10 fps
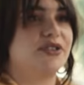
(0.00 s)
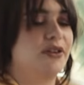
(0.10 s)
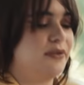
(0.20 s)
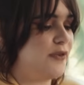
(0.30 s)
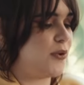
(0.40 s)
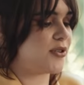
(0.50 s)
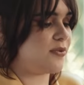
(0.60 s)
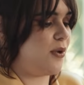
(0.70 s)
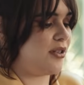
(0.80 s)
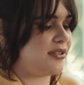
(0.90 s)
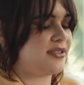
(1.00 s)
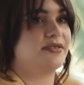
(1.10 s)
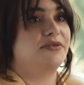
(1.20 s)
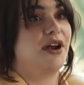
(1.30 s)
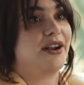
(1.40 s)
which, you know, of course wallets
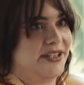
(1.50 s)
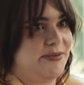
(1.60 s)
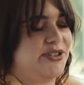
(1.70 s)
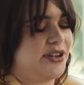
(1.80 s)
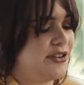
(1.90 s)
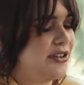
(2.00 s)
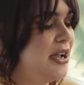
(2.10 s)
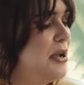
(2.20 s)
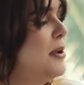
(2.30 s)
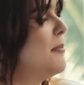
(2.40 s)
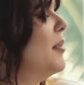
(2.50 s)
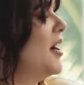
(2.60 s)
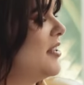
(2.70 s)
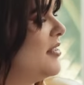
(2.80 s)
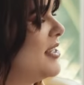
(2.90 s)
do not need to be gendered,
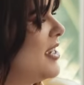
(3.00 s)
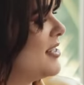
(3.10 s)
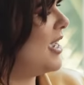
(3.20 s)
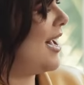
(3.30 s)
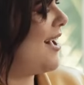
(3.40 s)
but they tend to